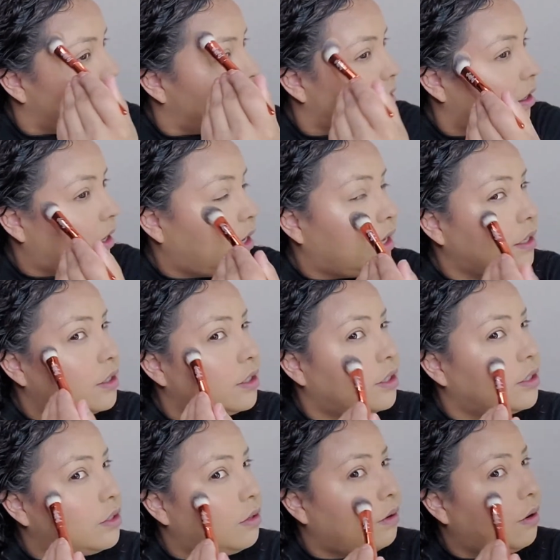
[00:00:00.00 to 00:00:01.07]
I like to
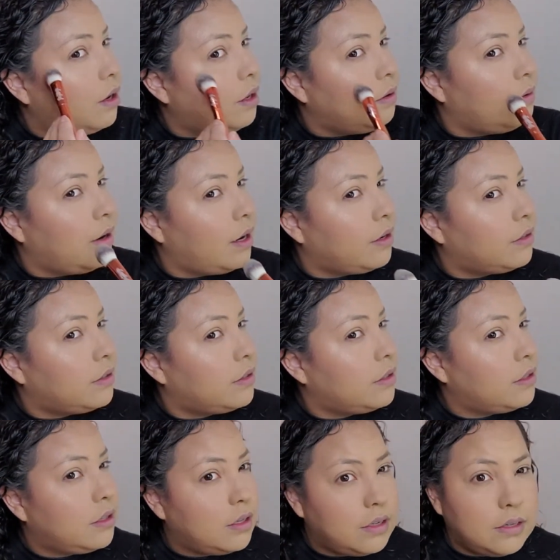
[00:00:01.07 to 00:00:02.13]
just go all around.
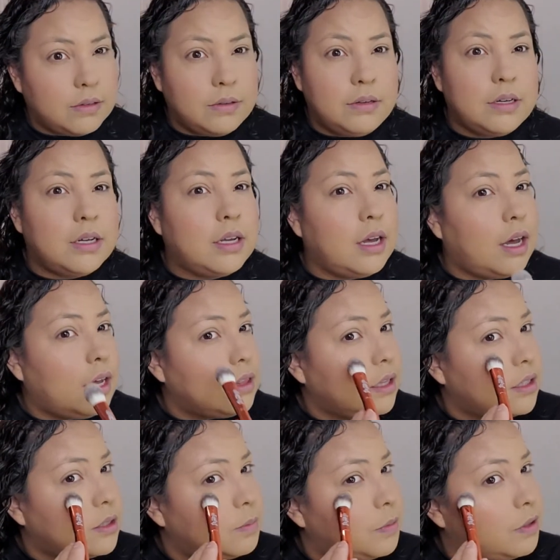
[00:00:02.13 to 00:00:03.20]
Oh God,
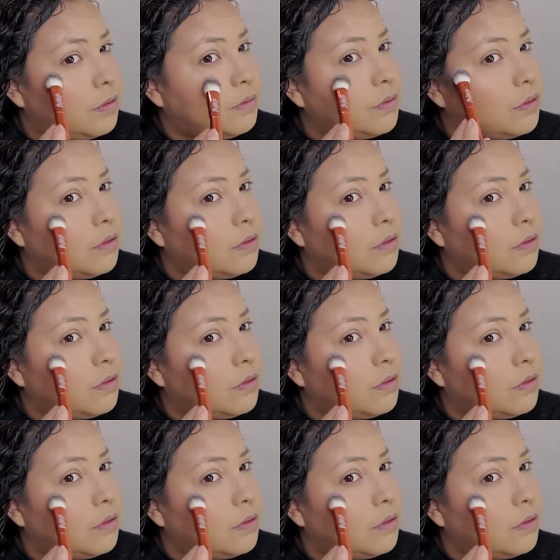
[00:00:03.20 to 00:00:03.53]
that's beautiful.